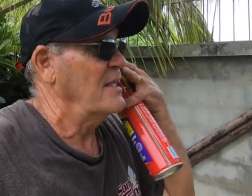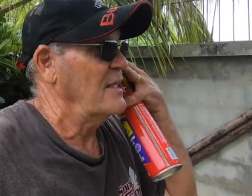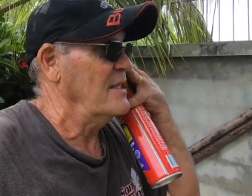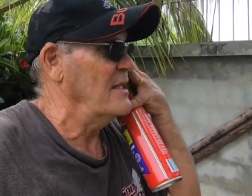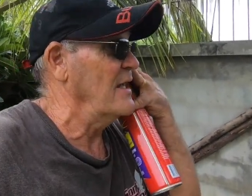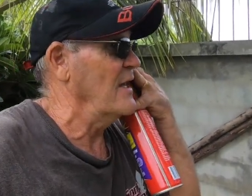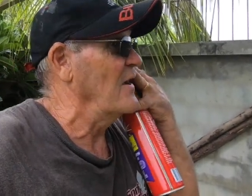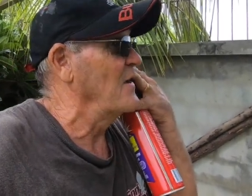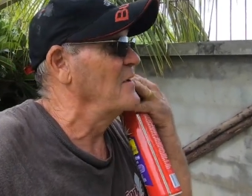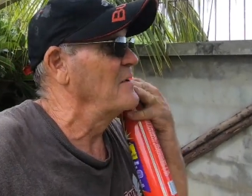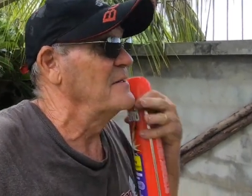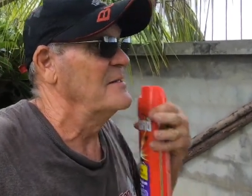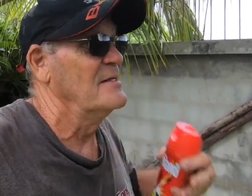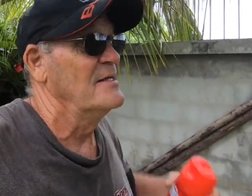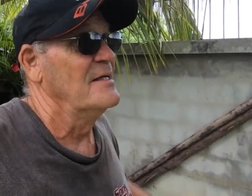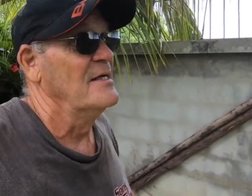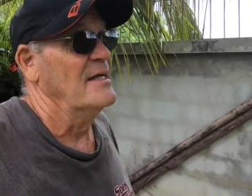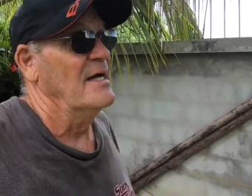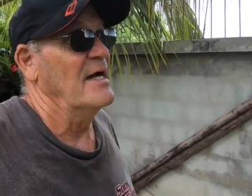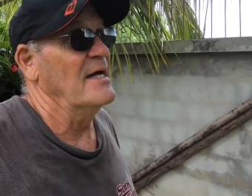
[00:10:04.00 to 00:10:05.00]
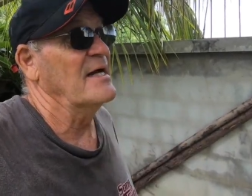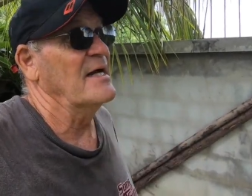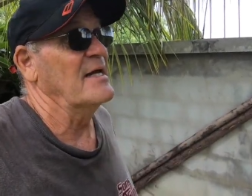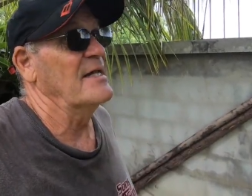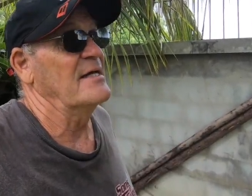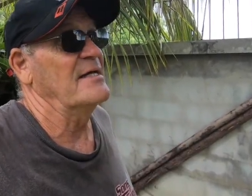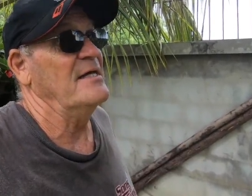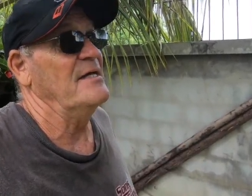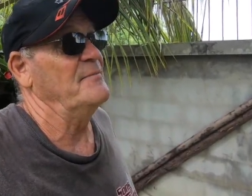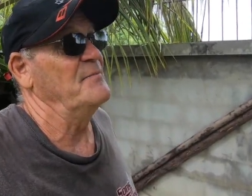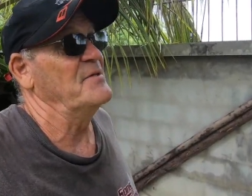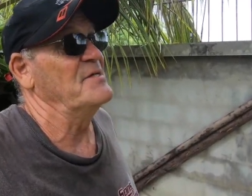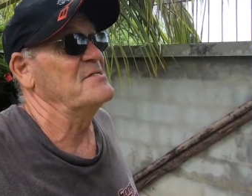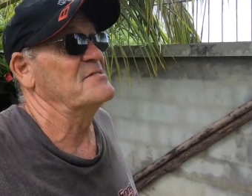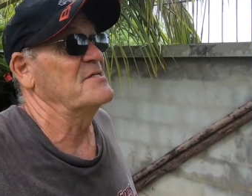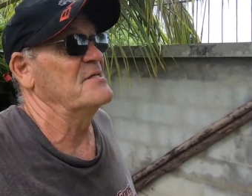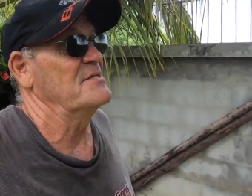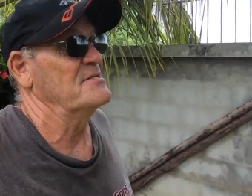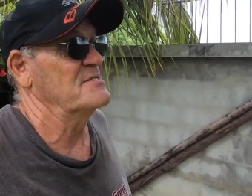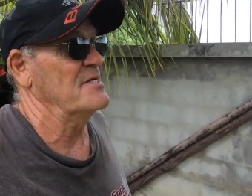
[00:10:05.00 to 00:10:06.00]
Yeah, I gotta keep these
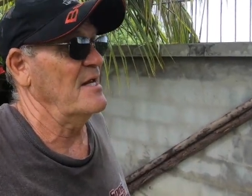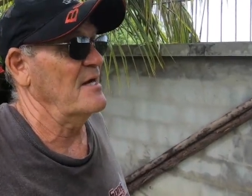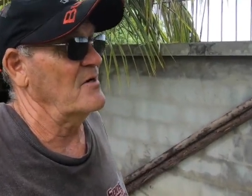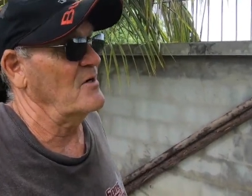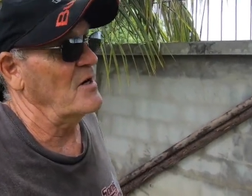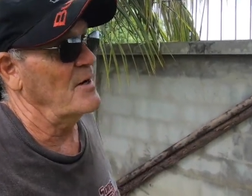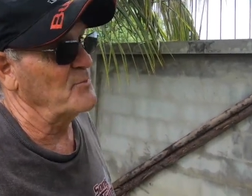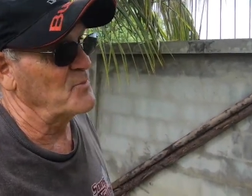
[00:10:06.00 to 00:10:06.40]
things out of here. I'm